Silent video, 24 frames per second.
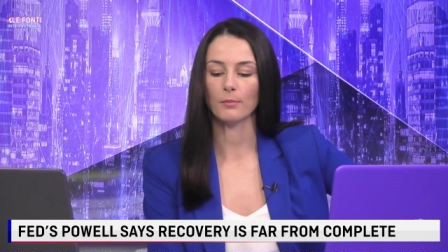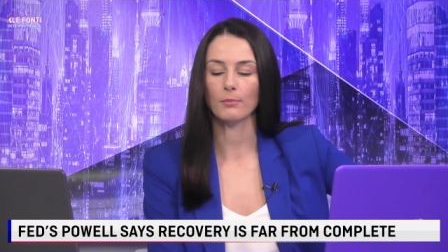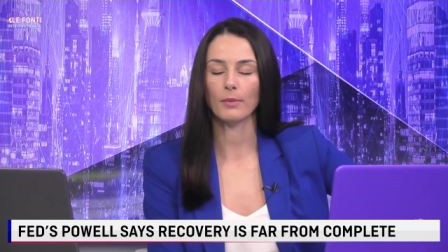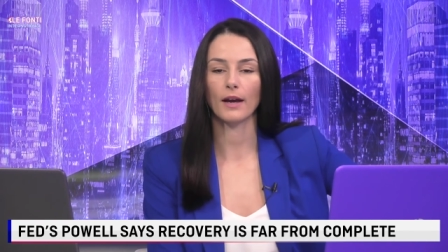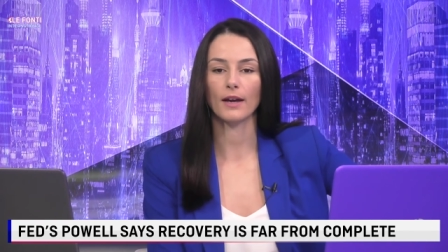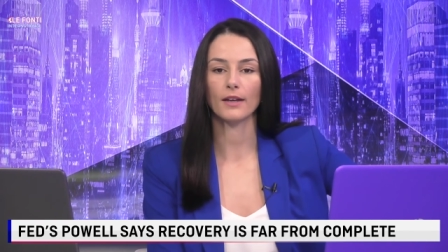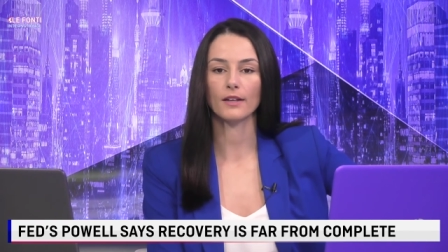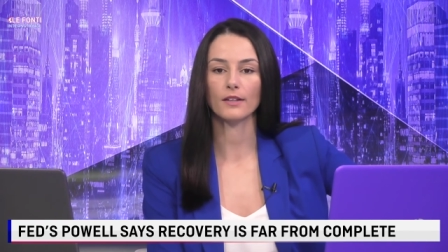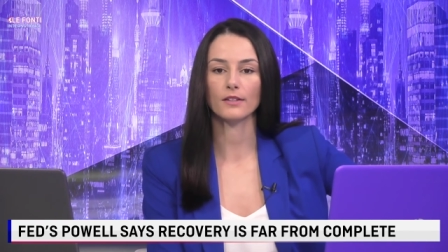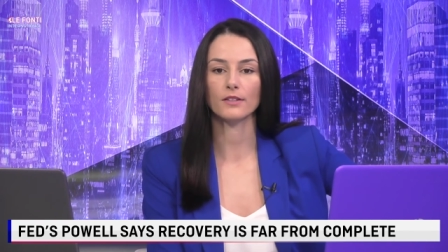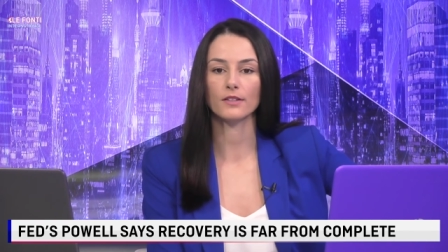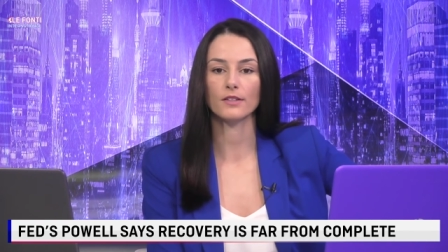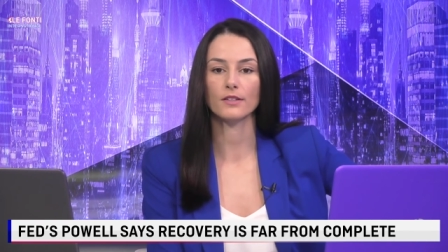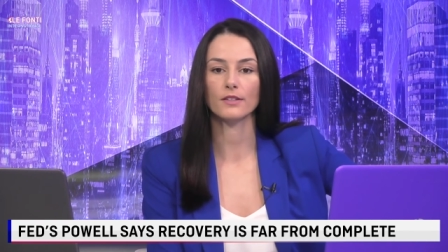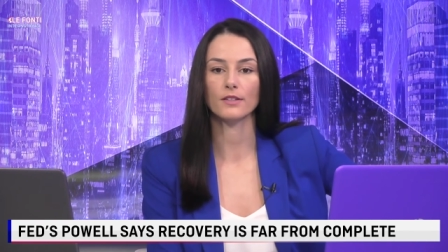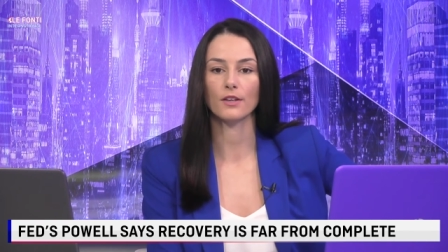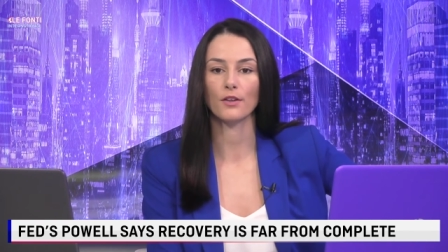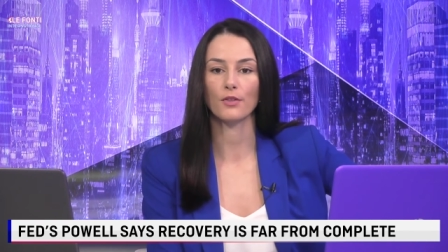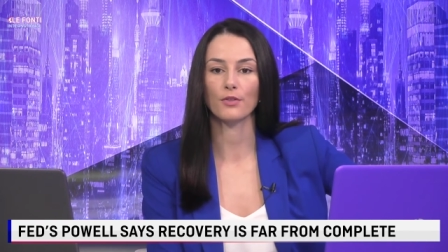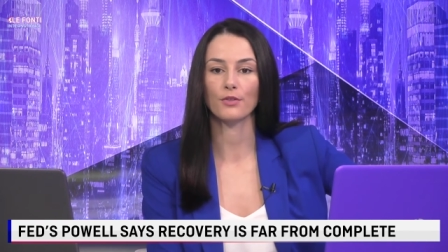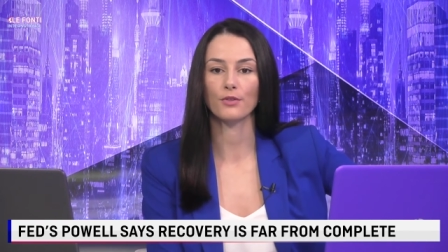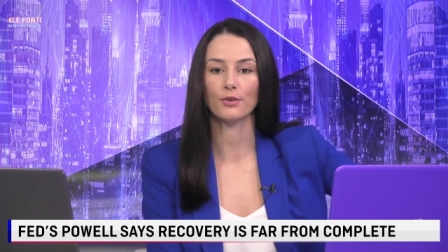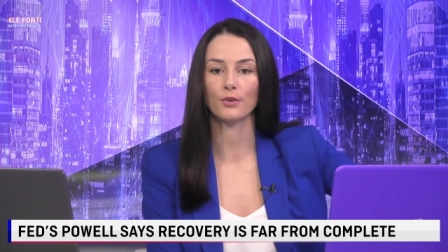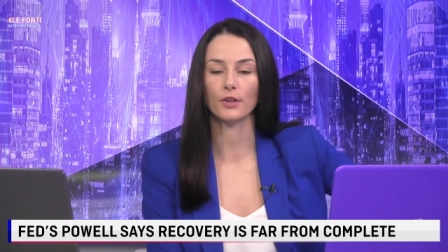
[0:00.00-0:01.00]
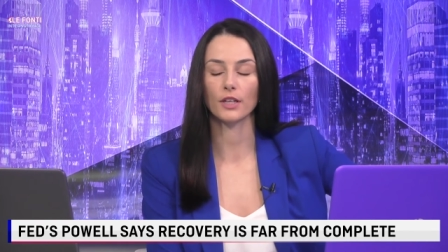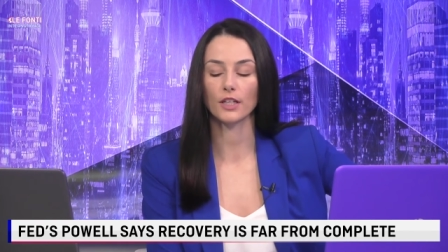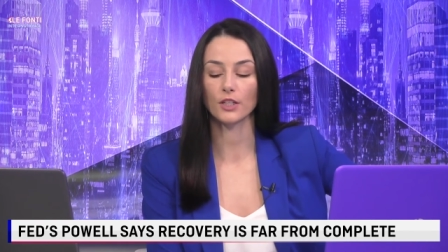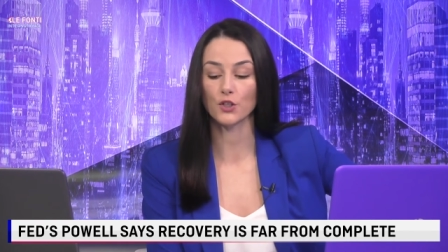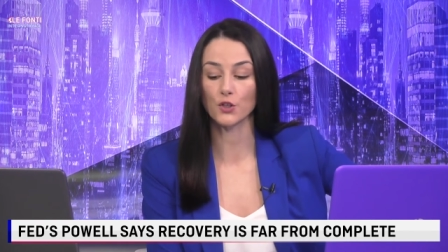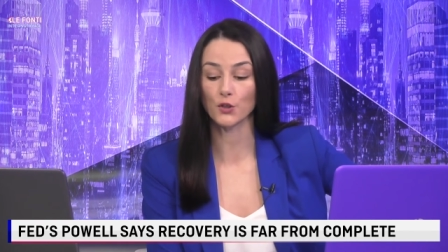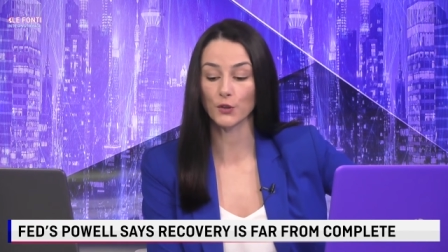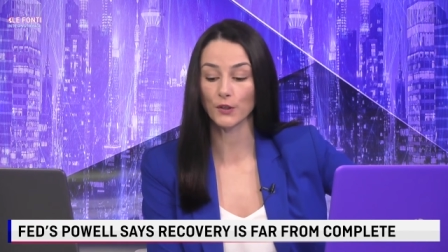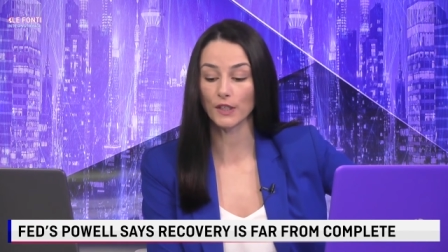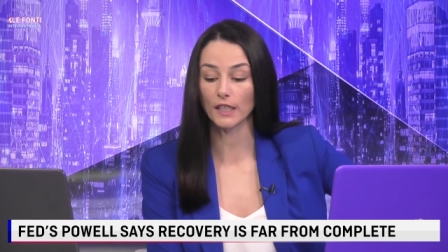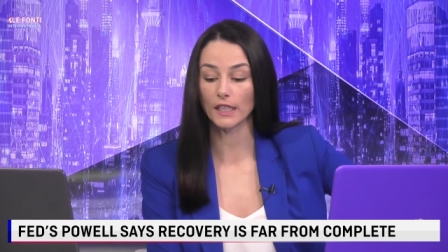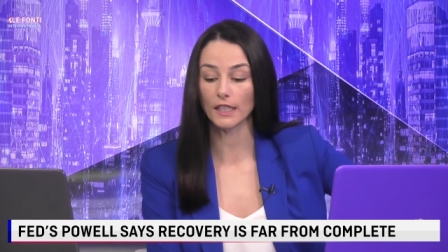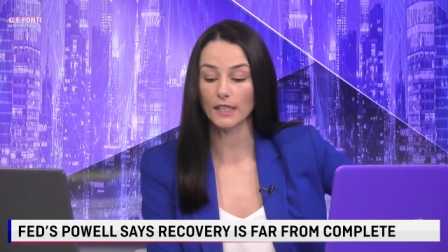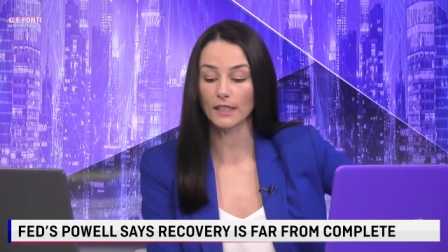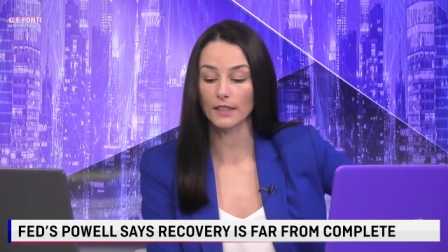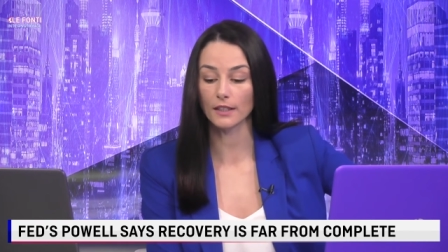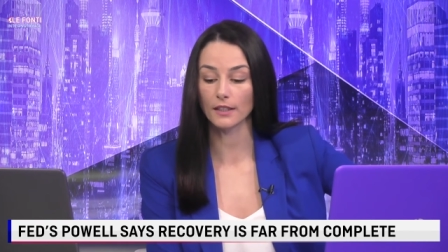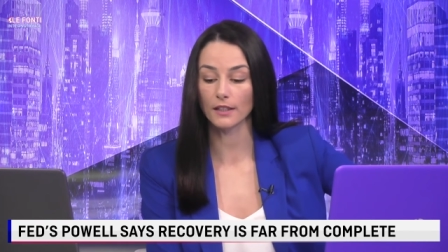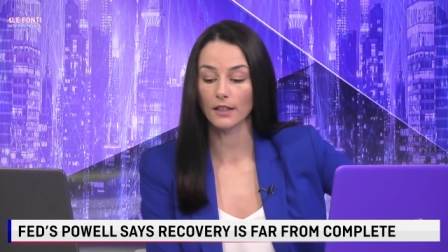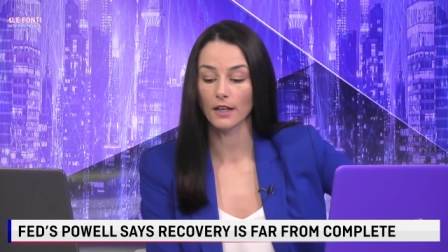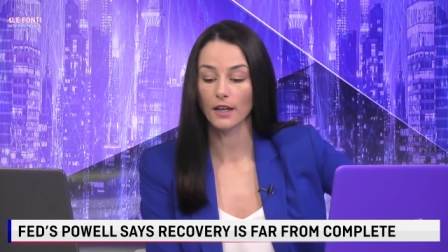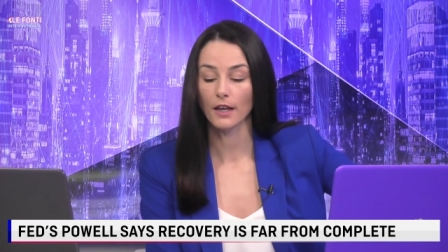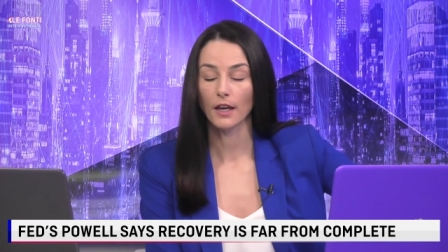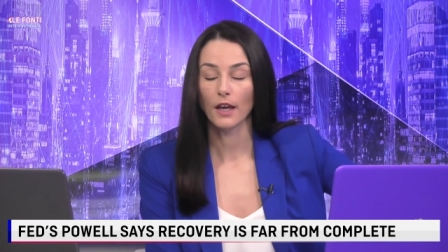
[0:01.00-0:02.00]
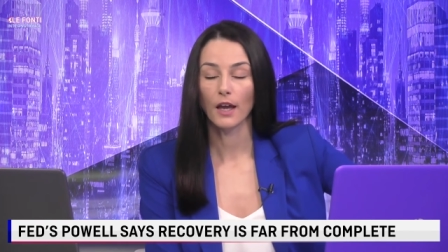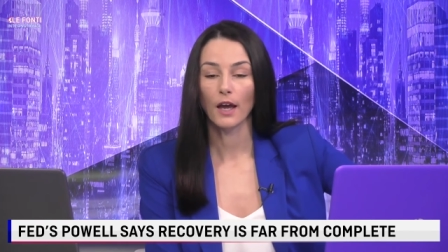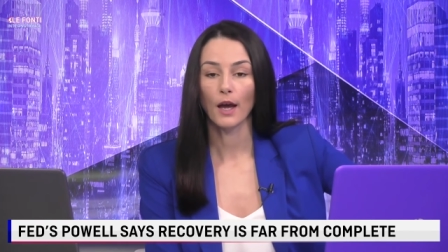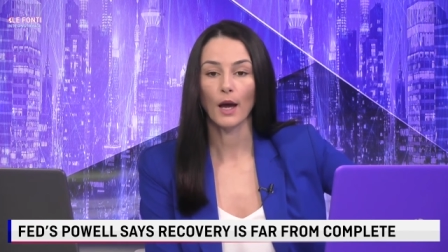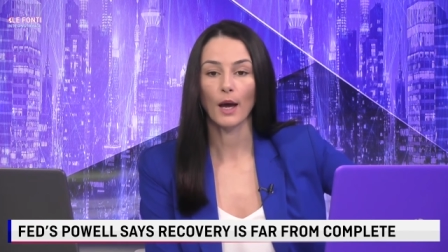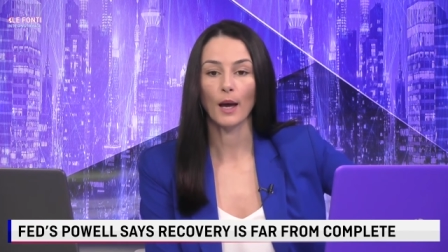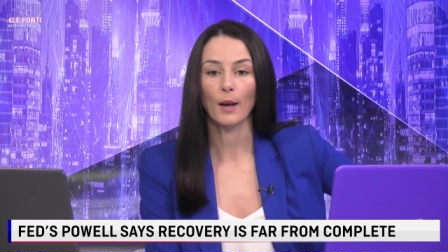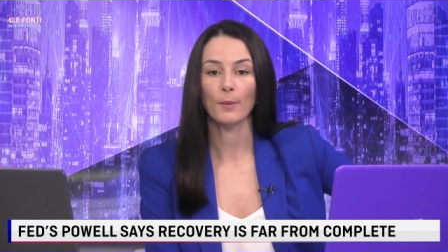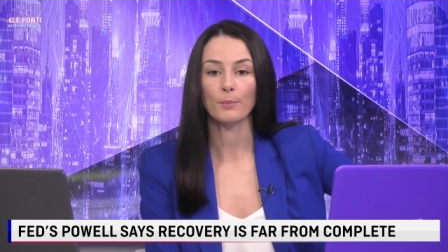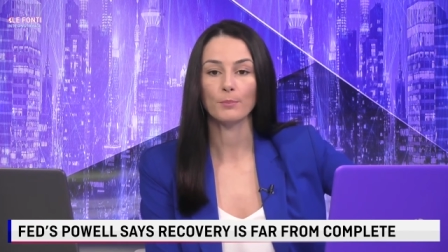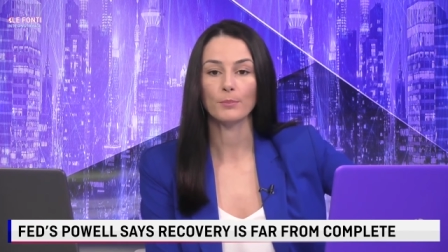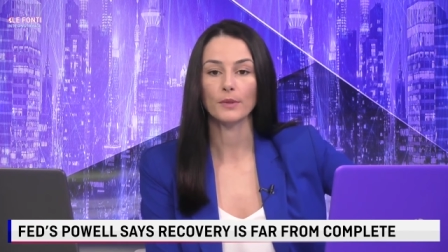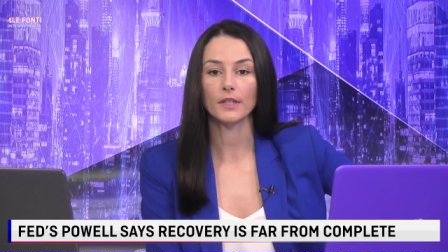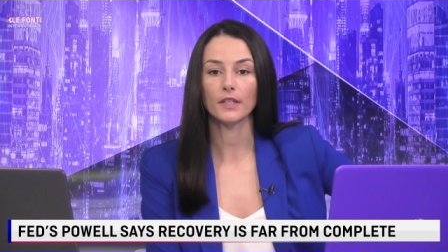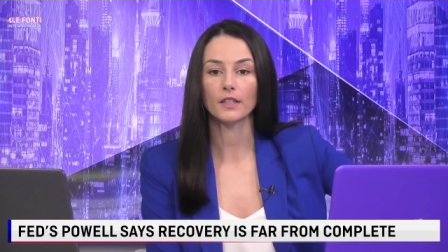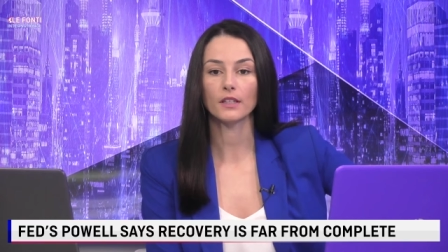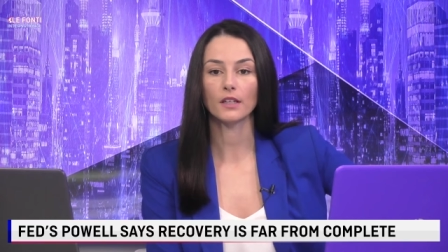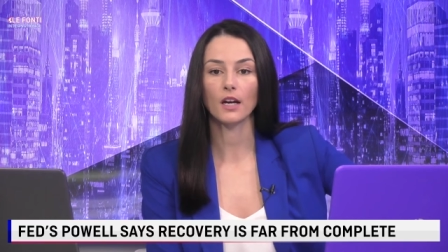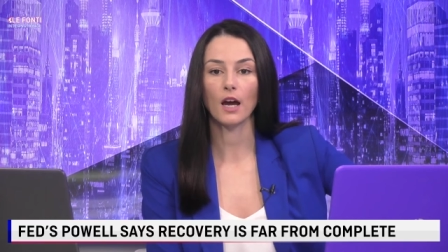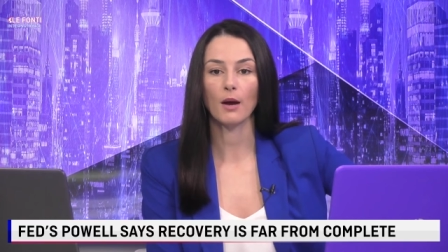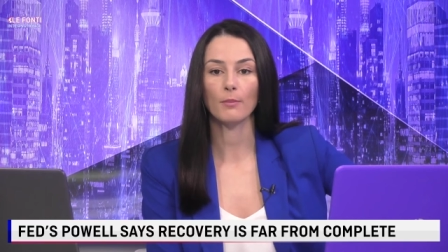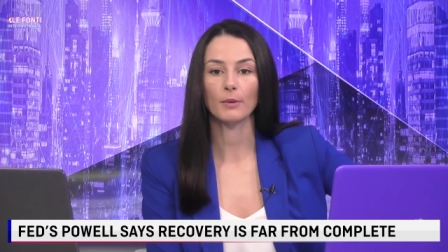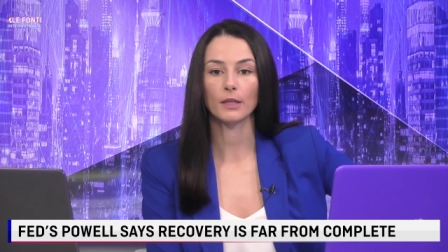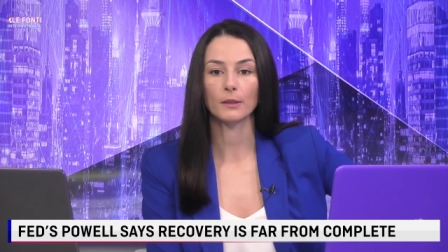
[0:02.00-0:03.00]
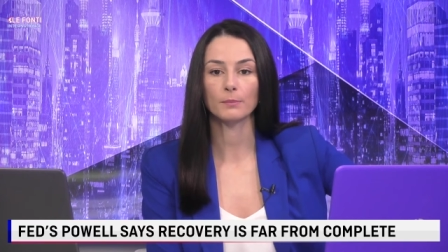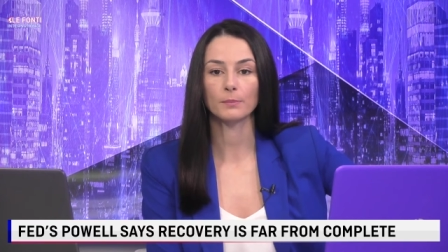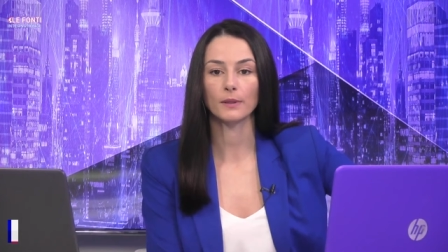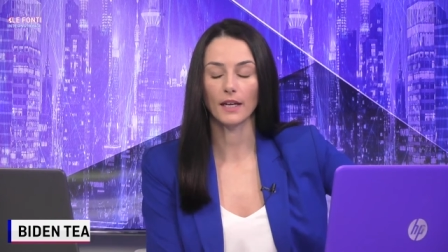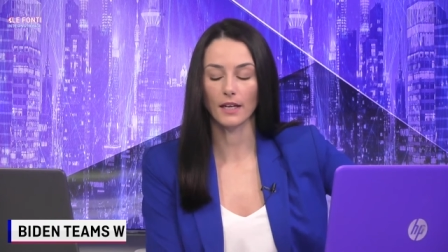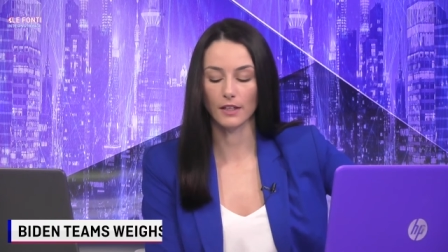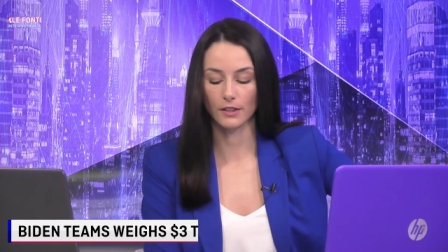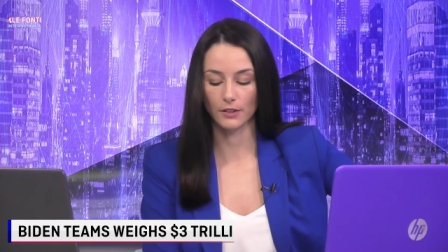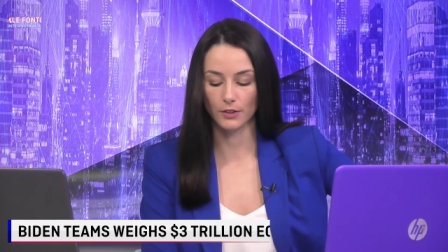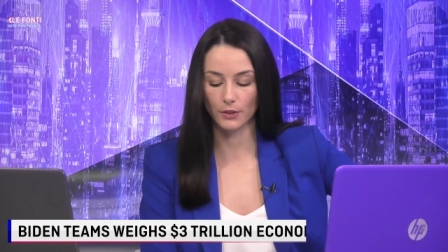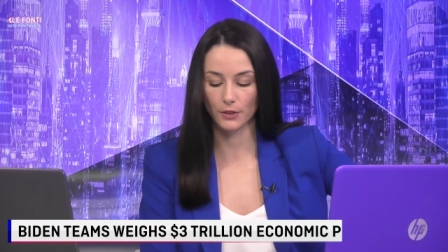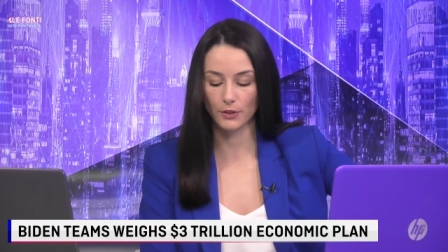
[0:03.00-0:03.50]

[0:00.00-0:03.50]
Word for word: Biden's three trillion um, economic plan.